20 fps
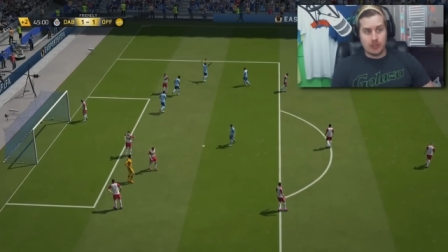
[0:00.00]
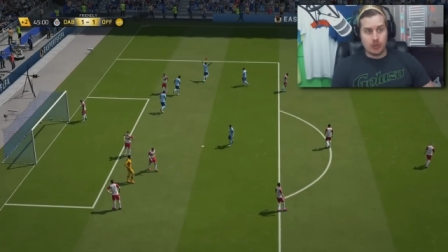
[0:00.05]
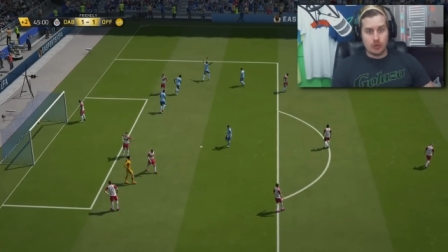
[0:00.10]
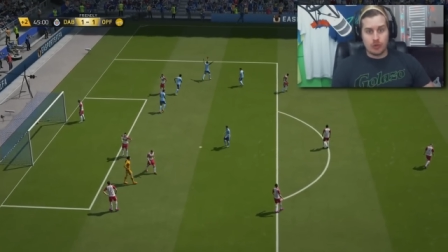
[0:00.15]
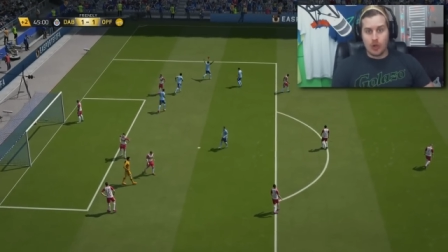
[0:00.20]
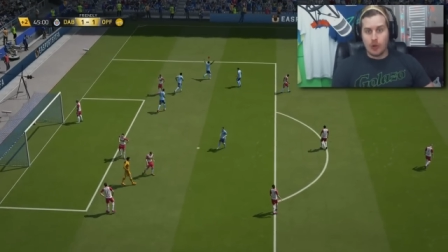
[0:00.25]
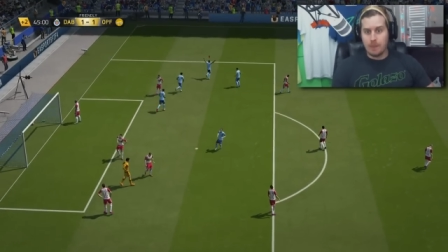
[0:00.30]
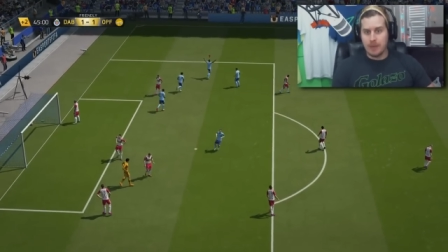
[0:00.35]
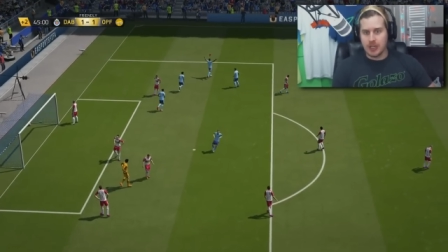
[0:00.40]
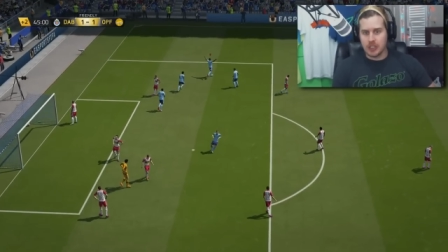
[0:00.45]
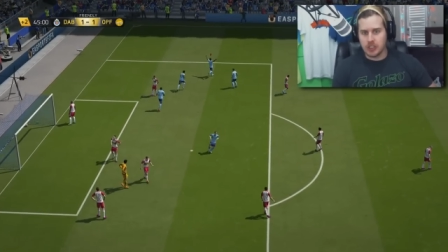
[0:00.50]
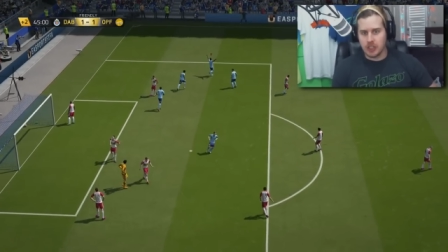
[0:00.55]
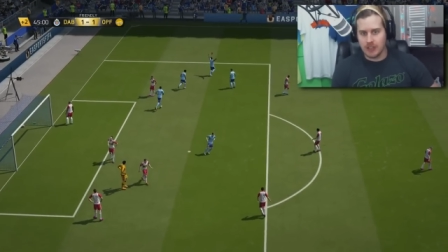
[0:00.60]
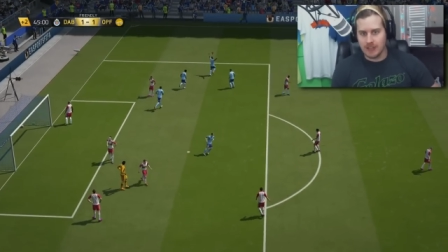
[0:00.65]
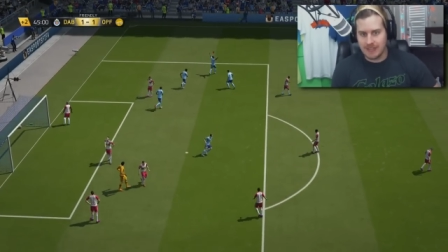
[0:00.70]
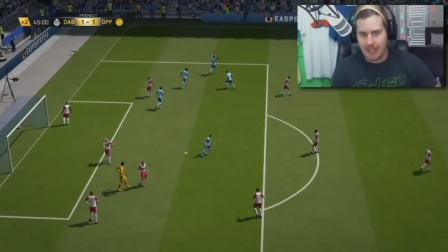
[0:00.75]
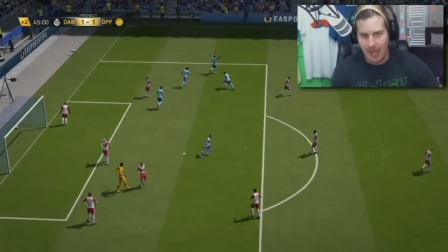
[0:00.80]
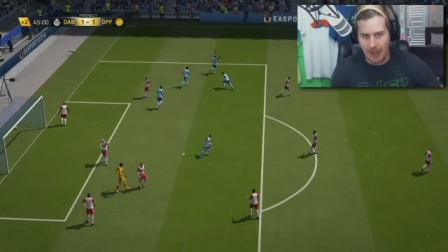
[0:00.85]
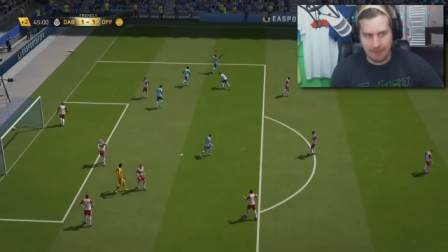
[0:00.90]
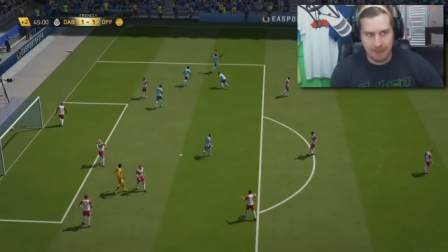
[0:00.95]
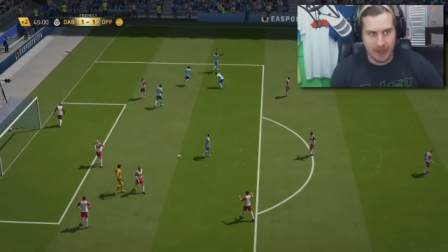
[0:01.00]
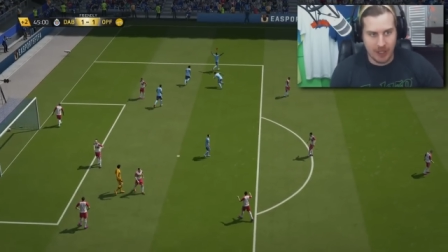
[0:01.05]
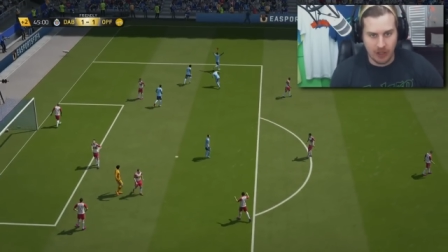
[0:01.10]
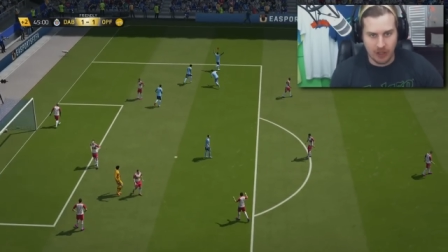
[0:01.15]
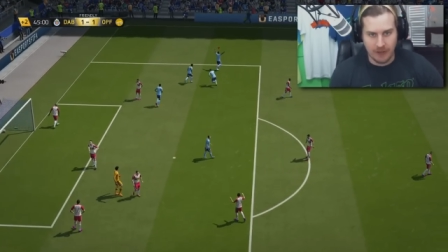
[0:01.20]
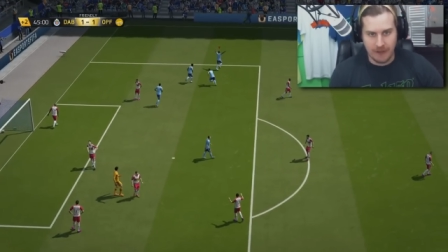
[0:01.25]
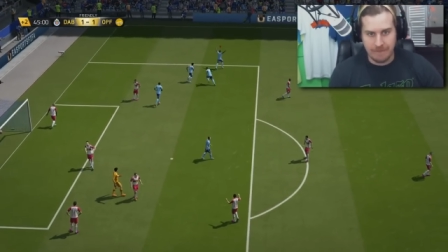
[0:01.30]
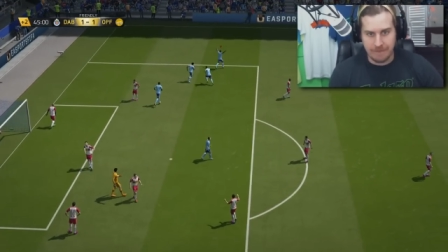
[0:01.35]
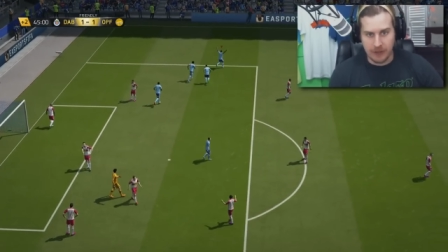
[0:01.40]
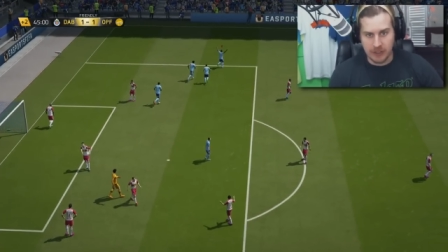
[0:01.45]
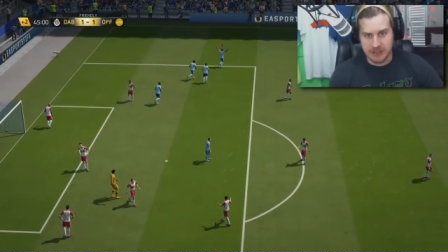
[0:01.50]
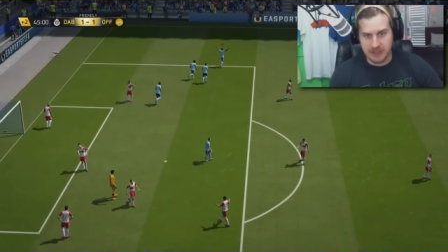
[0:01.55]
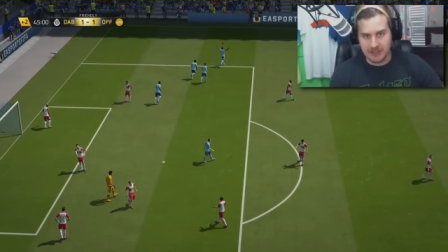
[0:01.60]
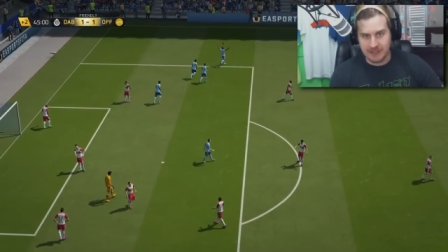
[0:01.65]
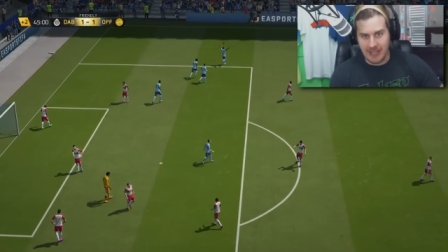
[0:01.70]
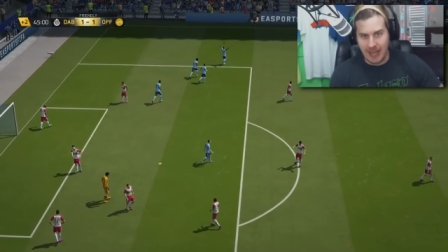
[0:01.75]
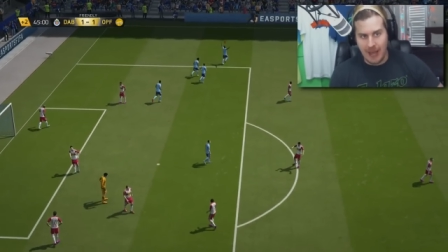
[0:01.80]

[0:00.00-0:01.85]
dude. Doumbia should have tapped it on the first